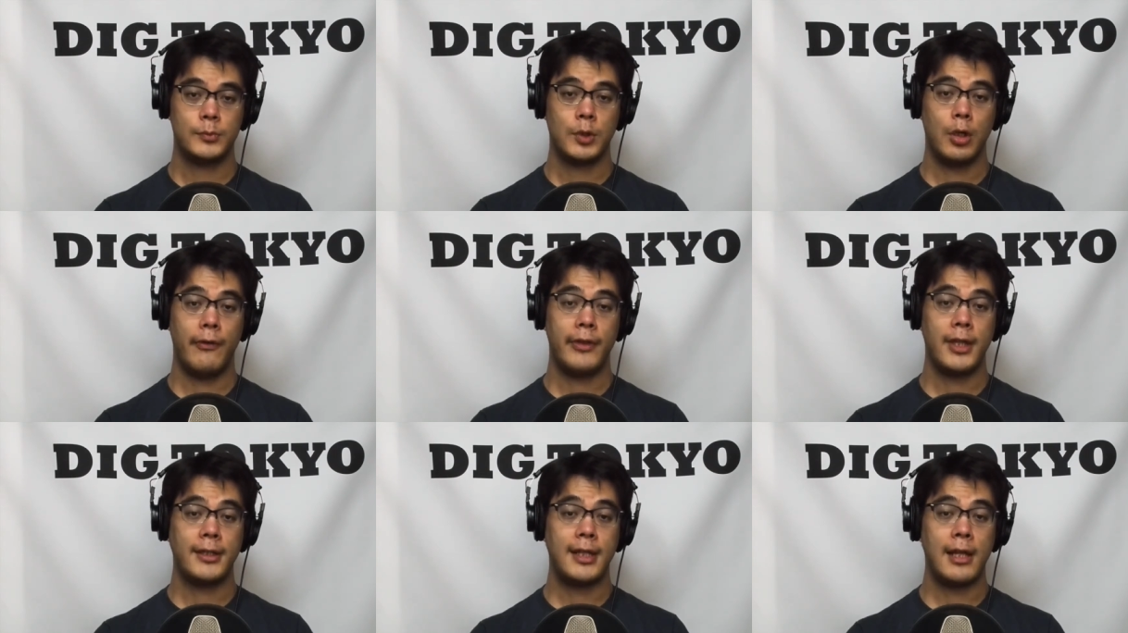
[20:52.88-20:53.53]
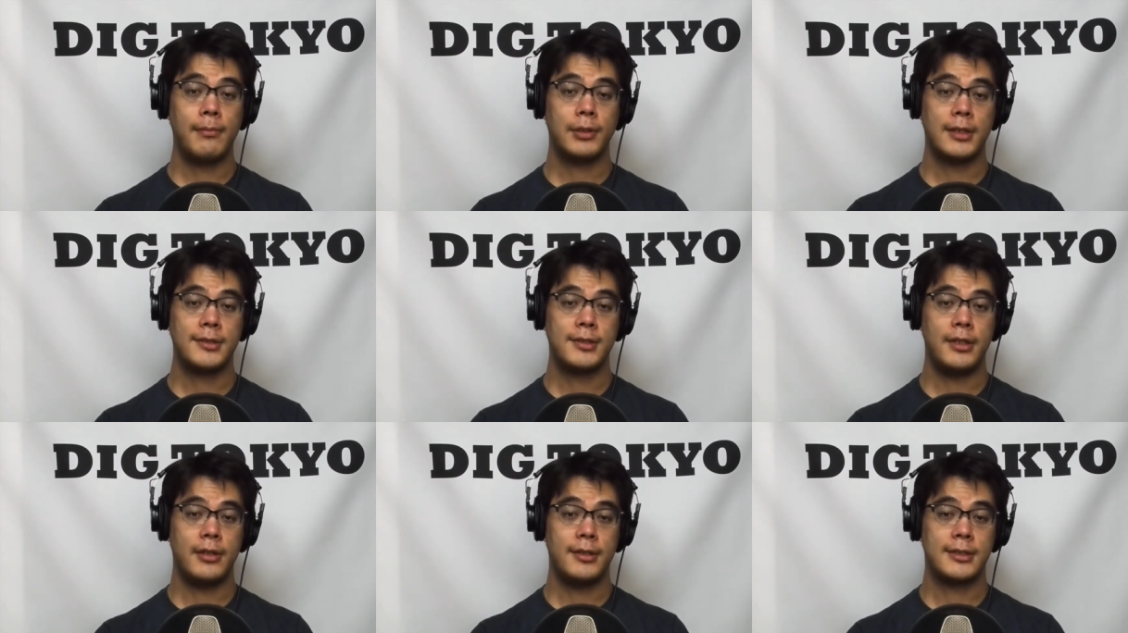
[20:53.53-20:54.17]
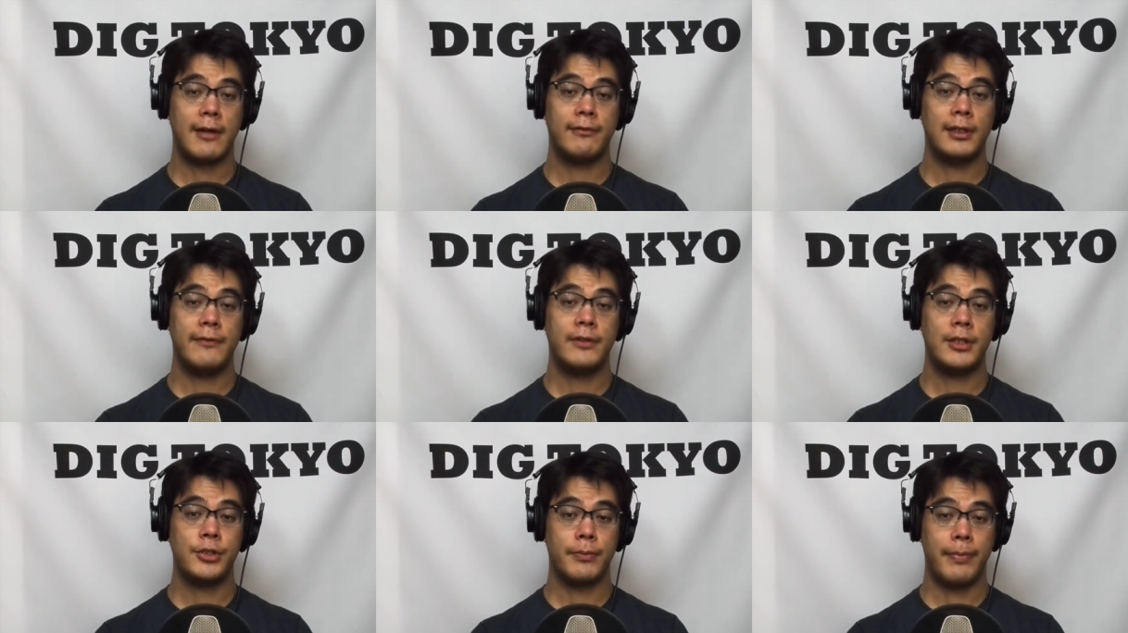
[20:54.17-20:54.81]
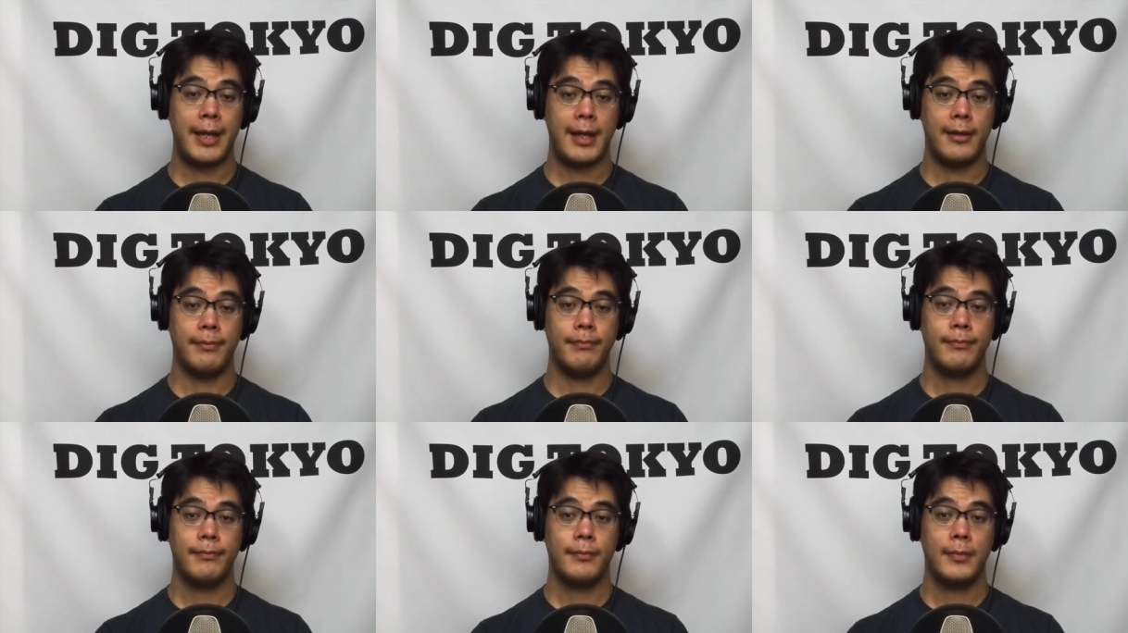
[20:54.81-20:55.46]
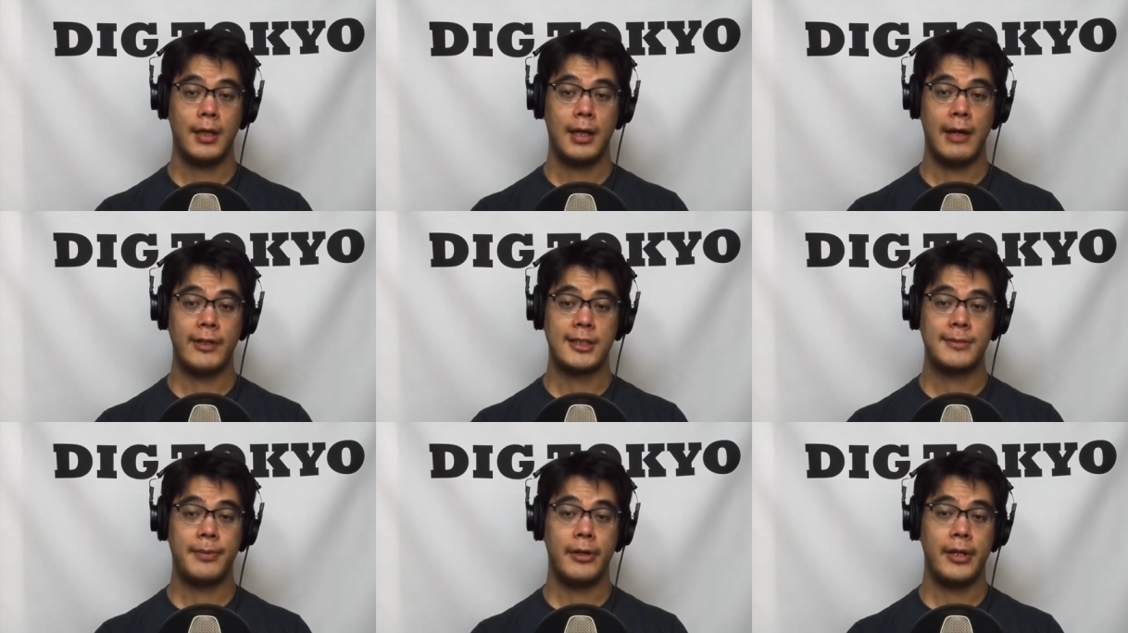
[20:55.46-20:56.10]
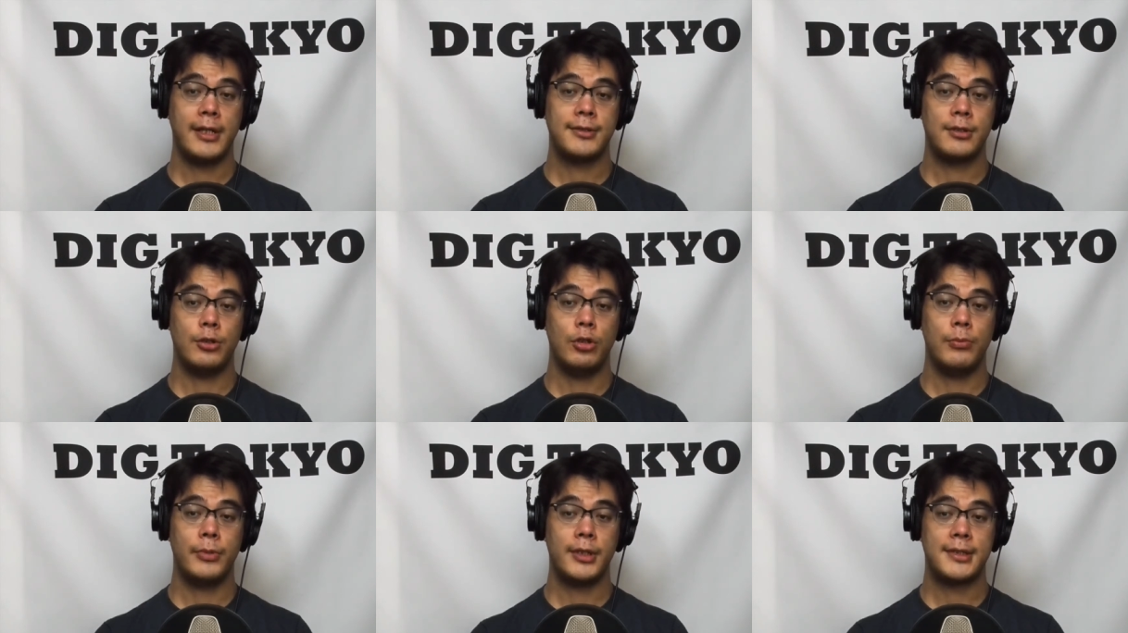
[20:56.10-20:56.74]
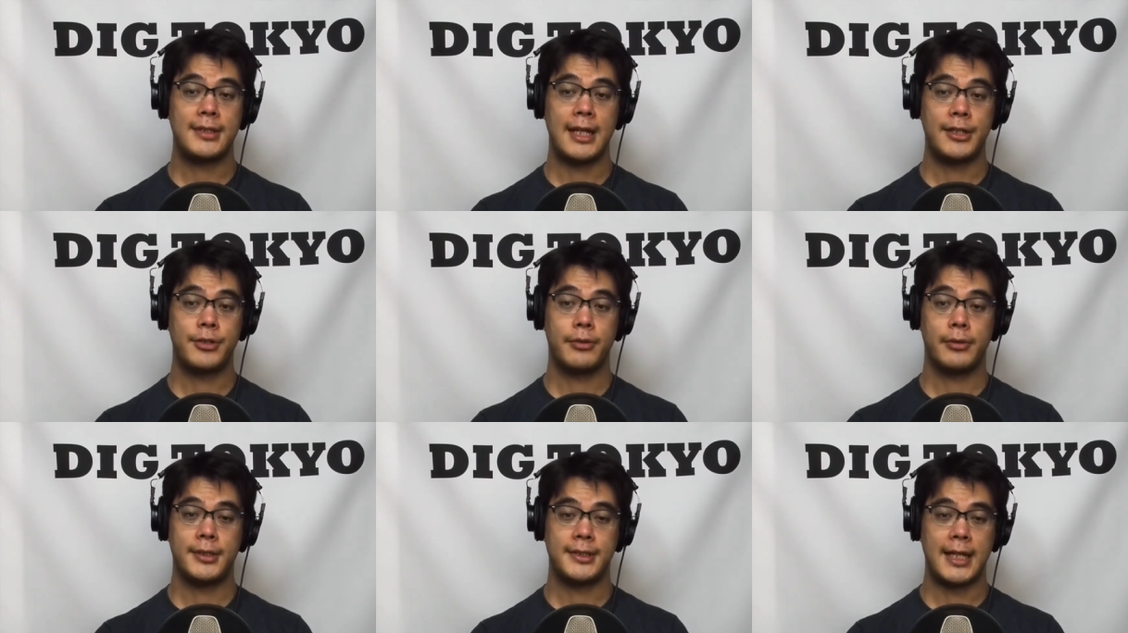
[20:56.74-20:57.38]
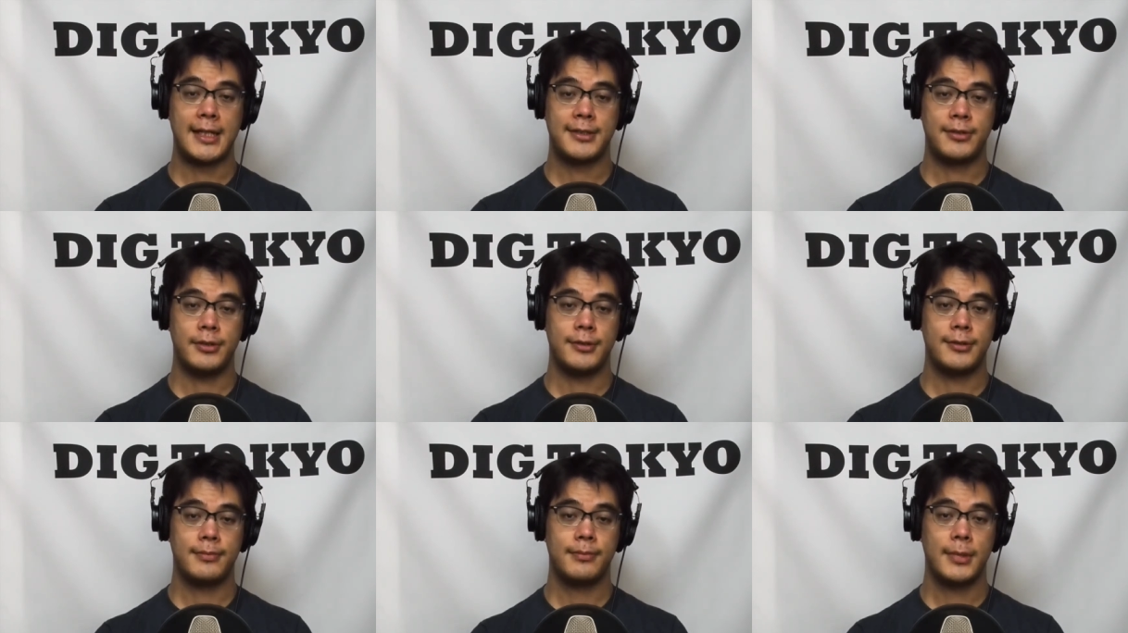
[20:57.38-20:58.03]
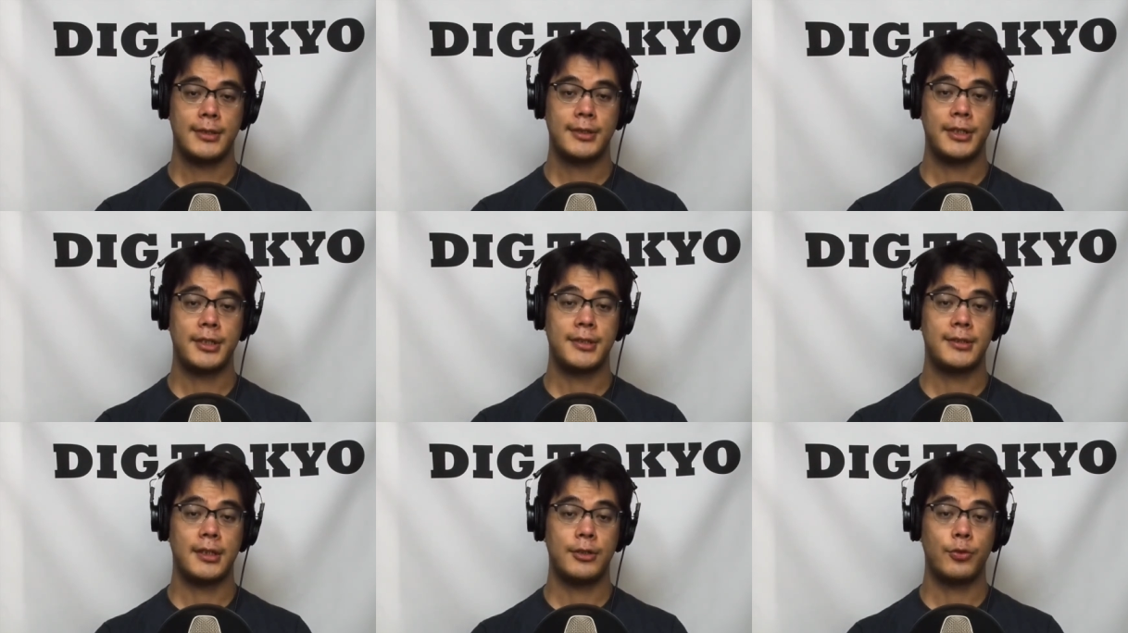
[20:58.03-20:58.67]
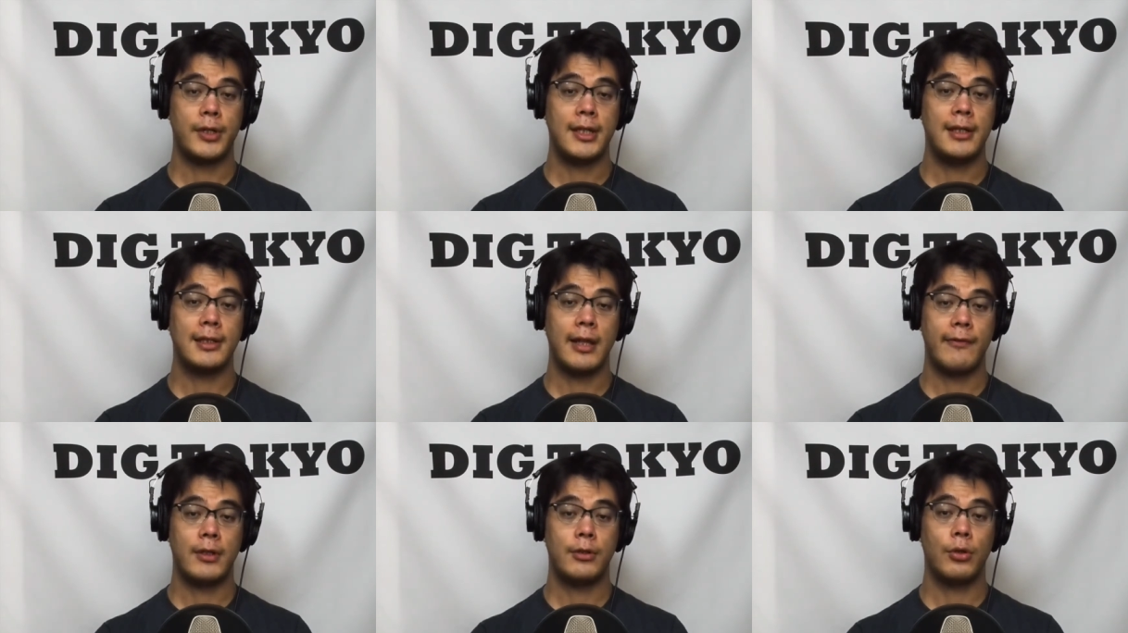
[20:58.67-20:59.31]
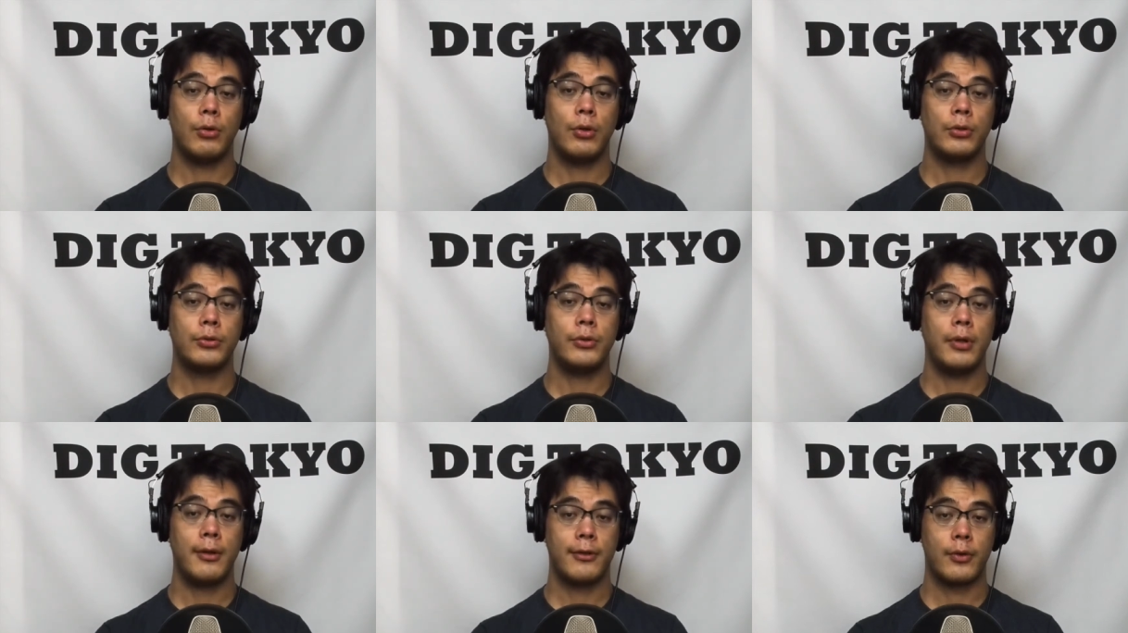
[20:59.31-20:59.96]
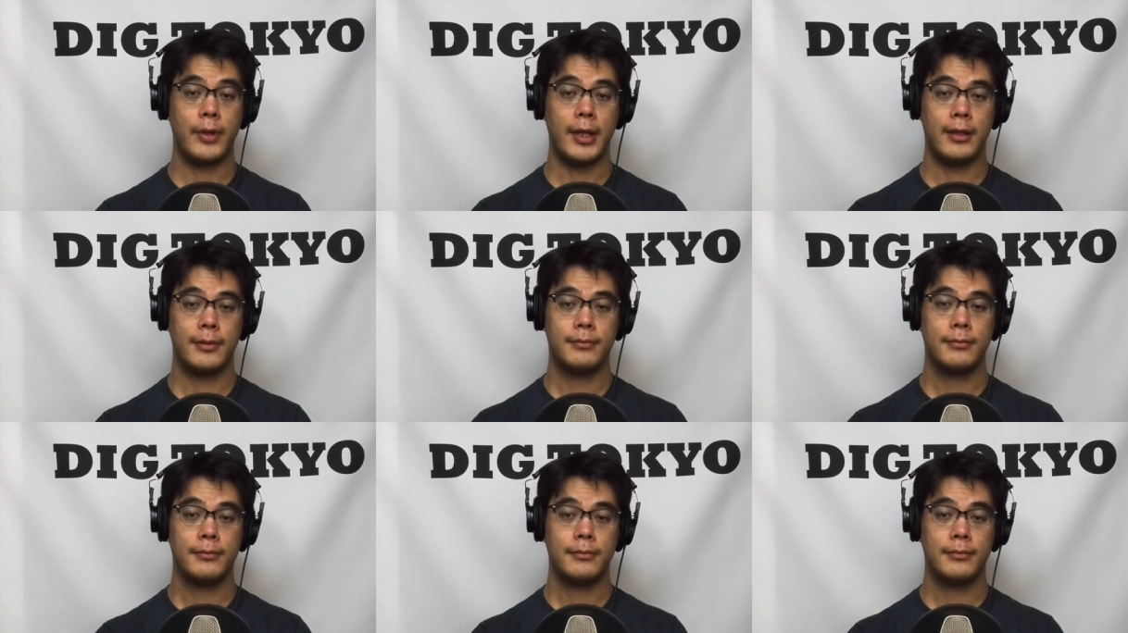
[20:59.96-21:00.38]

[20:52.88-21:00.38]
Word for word: Over the 10 plus years I've lived in Japan, I've experienced numerous natural disasters, such as the 2011 Tohoku earthquake,